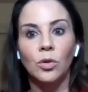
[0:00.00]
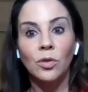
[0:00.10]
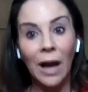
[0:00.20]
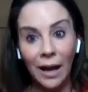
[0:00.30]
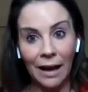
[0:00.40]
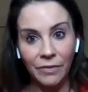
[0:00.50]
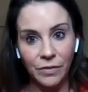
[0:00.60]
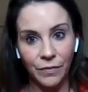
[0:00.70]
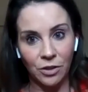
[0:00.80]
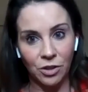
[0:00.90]
not have to
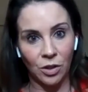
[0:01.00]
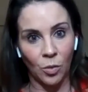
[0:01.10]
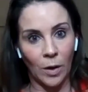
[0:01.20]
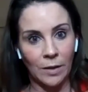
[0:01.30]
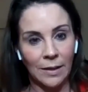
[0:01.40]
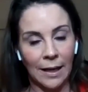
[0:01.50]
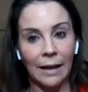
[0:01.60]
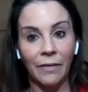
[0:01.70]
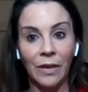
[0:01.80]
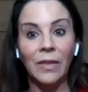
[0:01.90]
finish it in the one day,
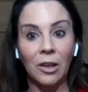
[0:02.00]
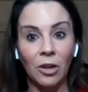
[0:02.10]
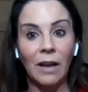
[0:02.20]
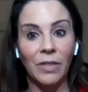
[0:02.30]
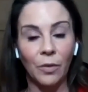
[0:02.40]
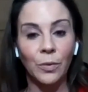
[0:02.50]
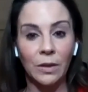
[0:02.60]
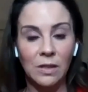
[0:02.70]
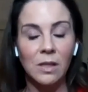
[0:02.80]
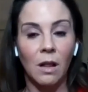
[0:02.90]
and then they could have that
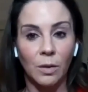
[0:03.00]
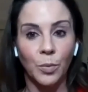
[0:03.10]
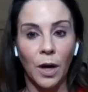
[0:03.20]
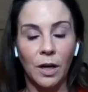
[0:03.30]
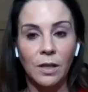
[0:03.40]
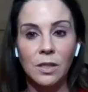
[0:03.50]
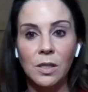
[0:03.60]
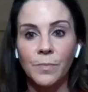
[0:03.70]
really solid product.